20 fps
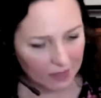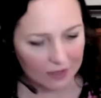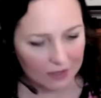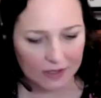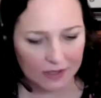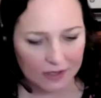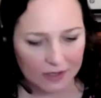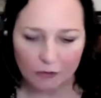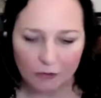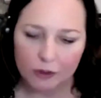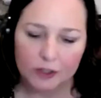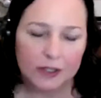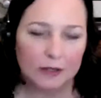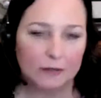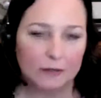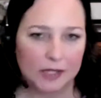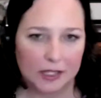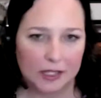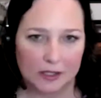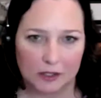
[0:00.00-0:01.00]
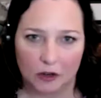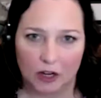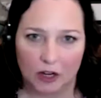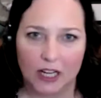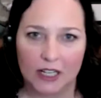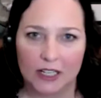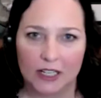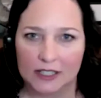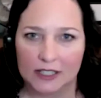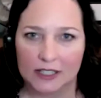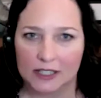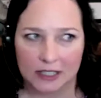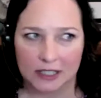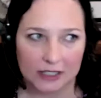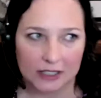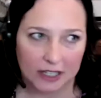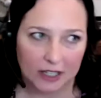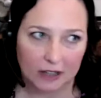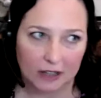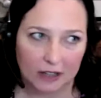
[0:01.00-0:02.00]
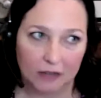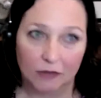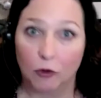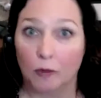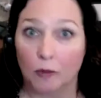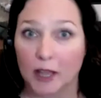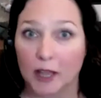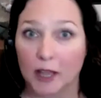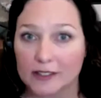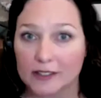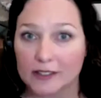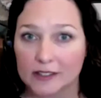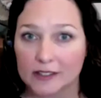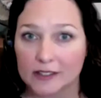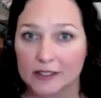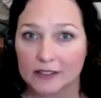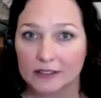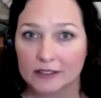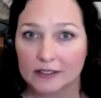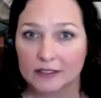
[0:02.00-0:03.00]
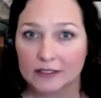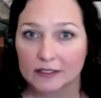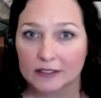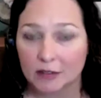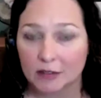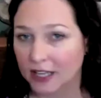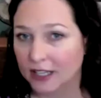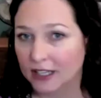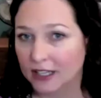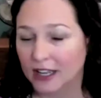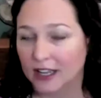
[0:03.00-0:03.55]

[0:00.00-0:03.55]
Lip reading: software team says, great, it's going to take 4 months, right?